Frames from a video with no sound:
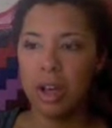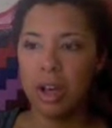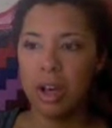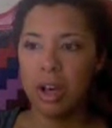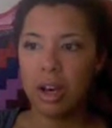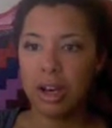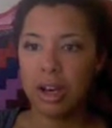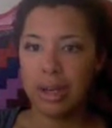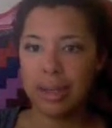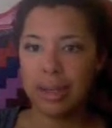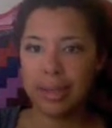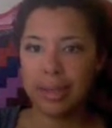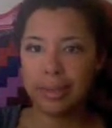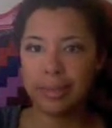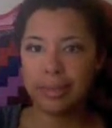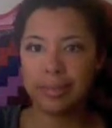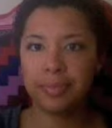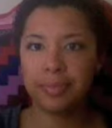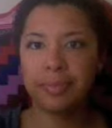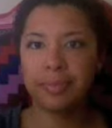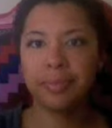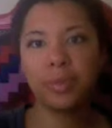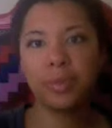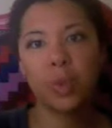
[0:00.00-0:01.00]

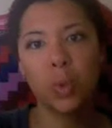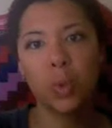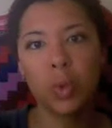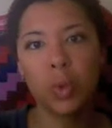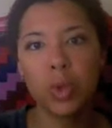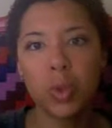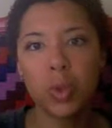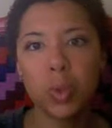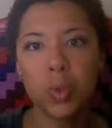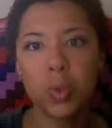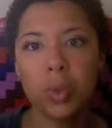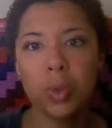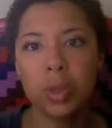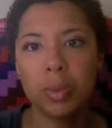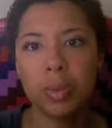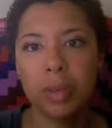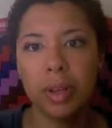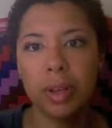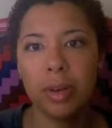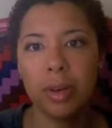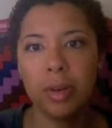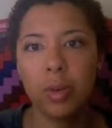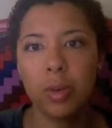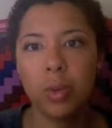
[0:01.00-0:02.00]
England, which
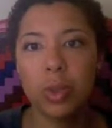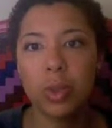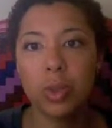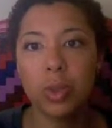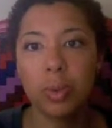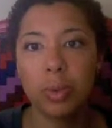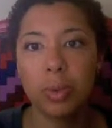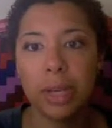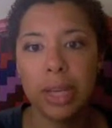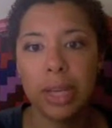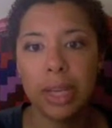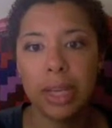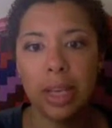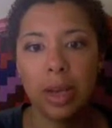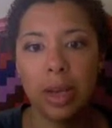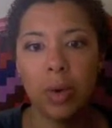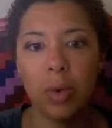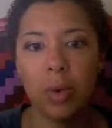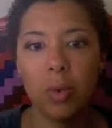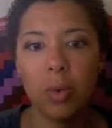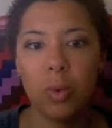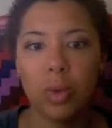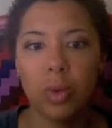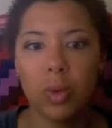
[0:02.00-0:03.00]

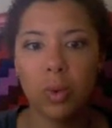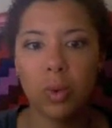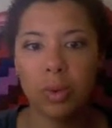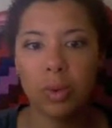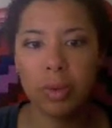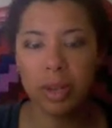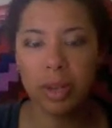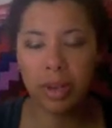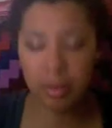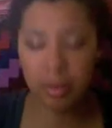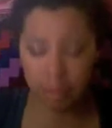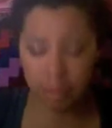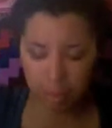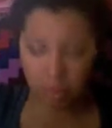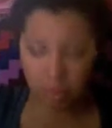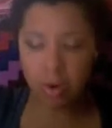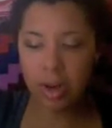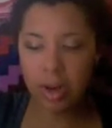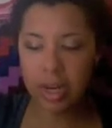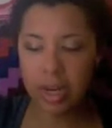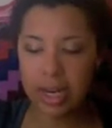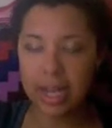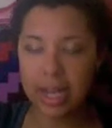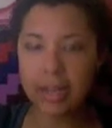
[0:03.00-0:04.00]
would be
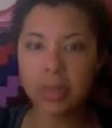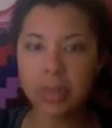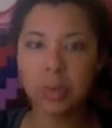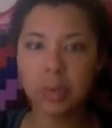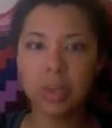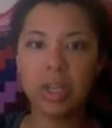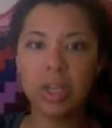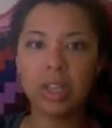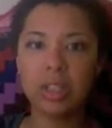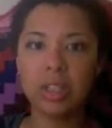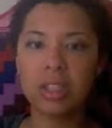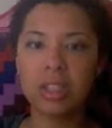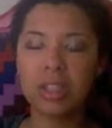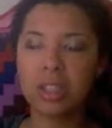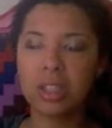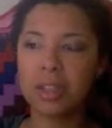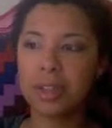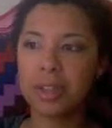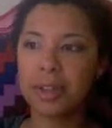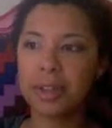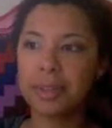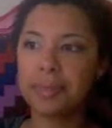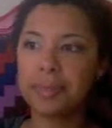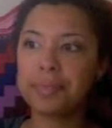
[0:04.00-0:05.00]
important as we
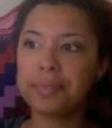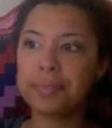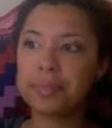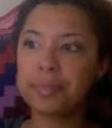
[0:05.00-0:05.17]
consider